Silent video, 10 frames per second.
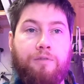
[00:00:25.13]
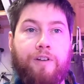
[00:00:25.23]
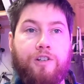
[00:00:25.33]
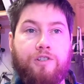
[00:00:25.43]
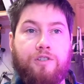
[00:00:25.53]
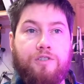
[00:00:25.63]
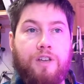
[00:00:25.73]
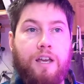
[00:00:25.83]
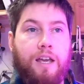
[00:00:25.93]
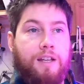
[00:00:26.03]

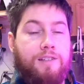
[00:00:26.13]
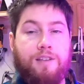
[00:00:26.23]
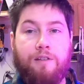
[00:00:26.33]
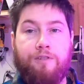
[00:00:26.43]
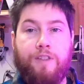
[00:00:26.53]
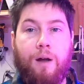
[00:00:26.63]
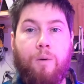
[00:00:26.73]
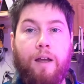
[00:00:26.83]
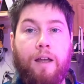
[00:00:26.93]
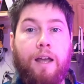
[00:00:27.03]
professionals. It's safer that
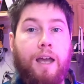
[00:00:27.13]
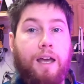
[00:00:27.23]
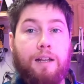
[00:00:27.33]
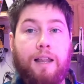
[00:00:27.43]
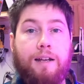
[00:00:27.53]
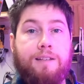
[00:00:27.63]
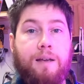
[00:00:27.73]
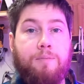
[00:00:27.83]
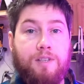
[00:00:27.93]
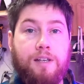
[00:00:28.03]
way, and a lot of
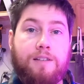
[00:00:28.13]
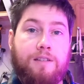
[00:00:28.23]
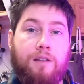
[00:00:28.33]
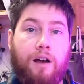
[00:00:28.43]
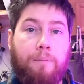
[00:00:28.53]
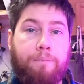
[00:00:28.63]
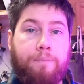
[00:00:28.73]
times it's the law.